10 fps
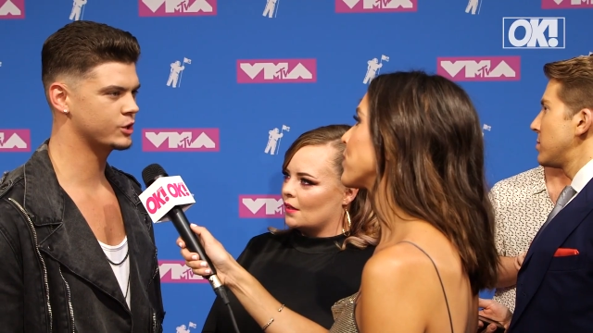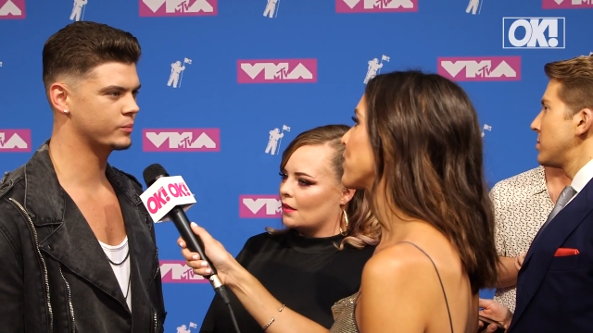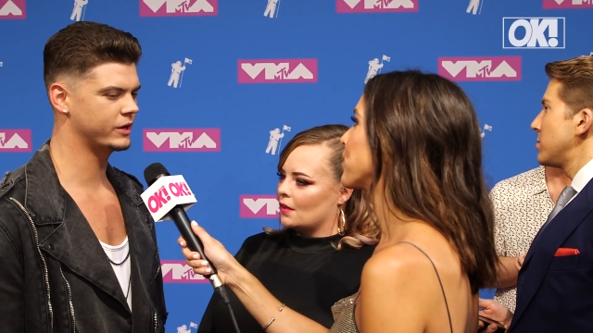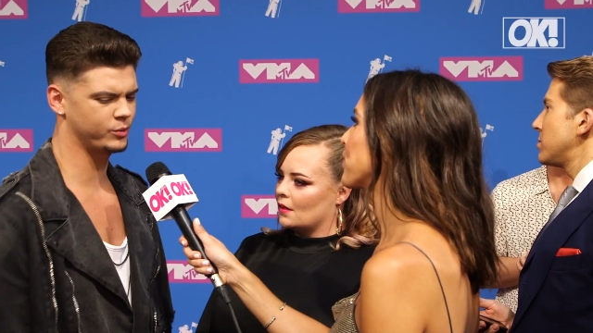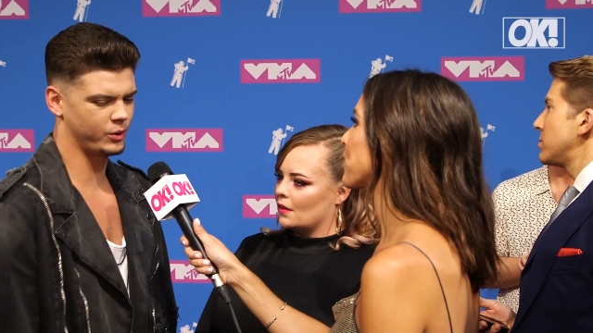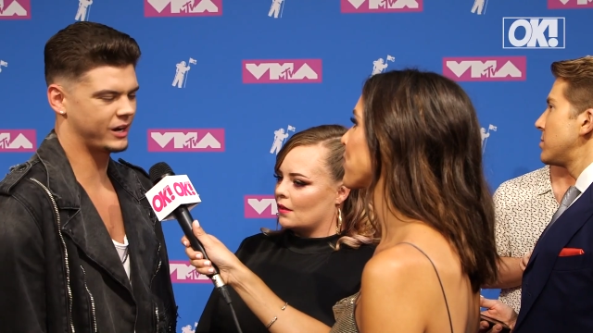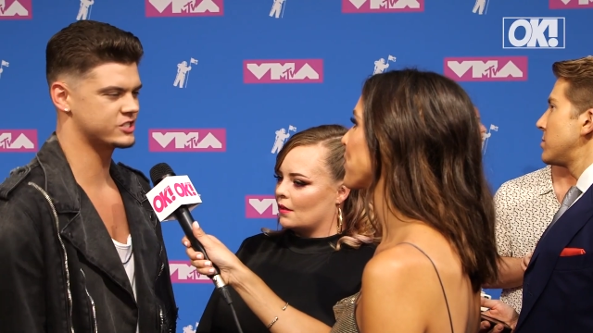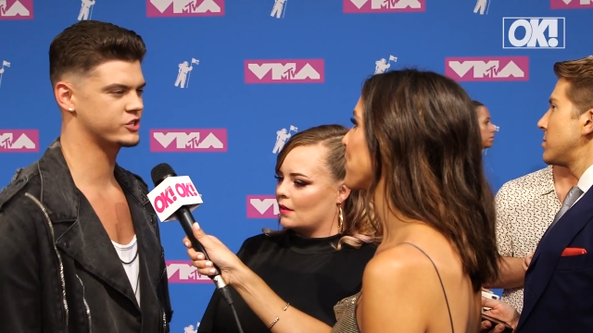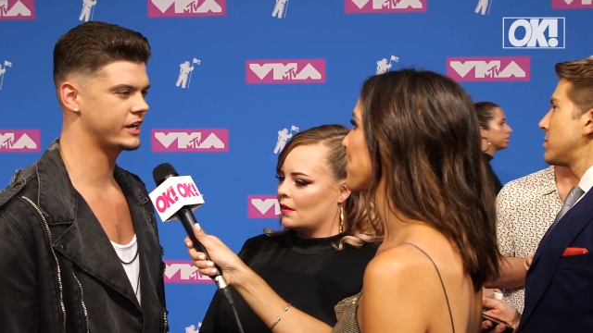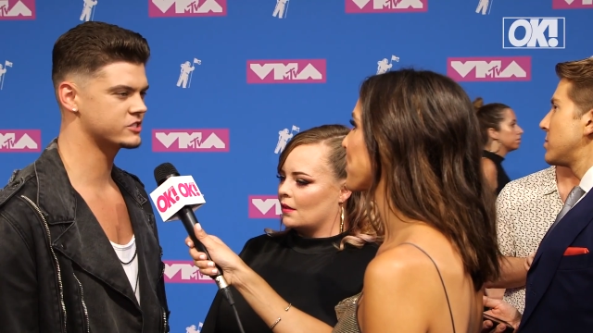Speaker 1: it, we, might, we don't want to
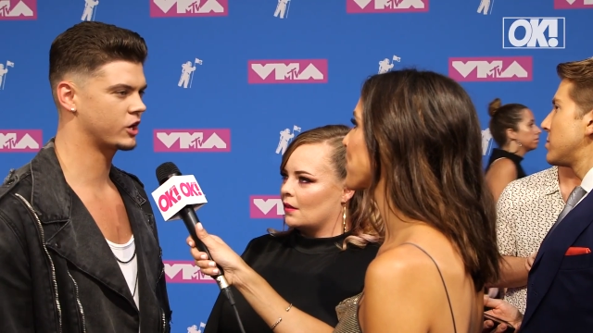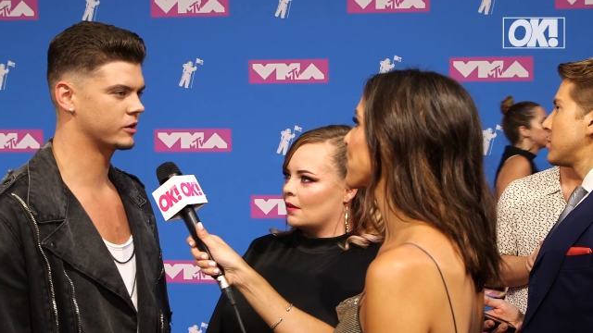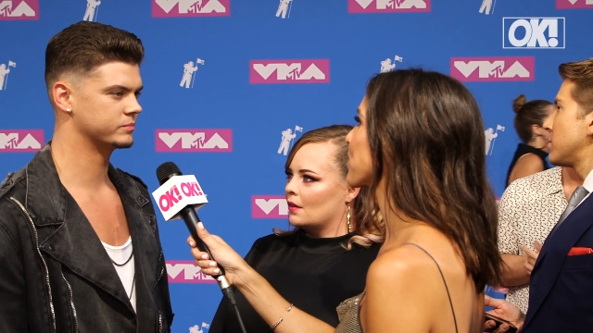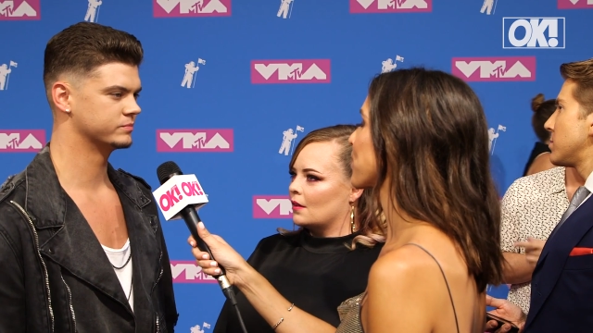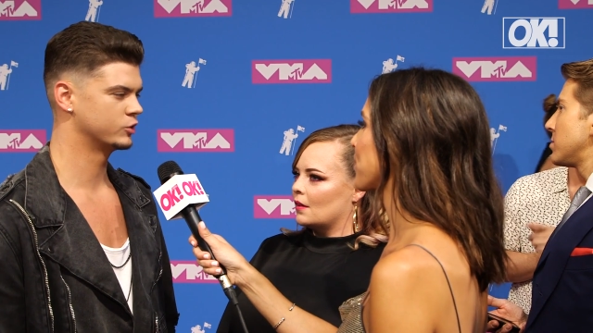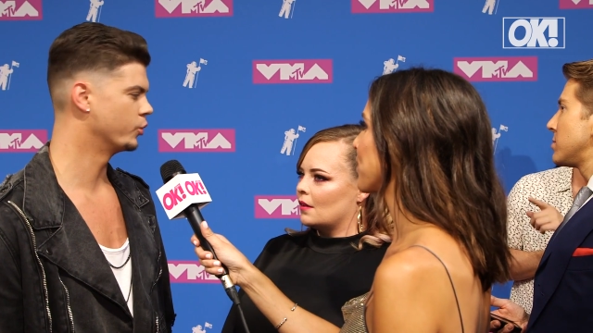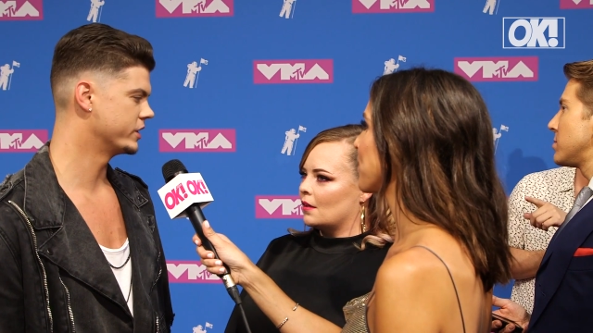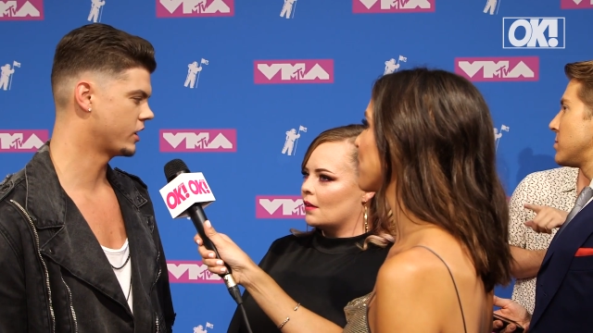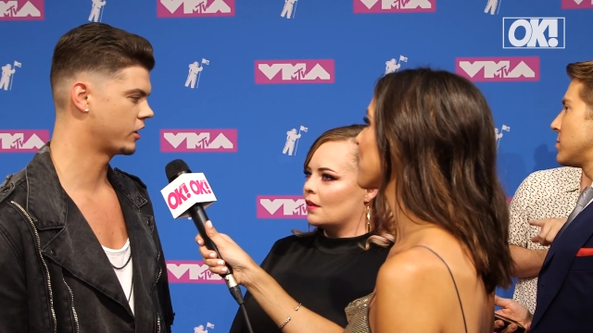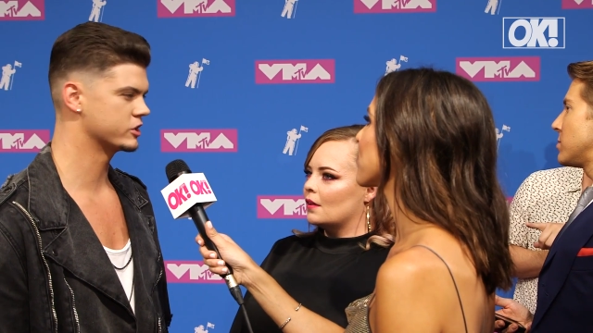change our who we are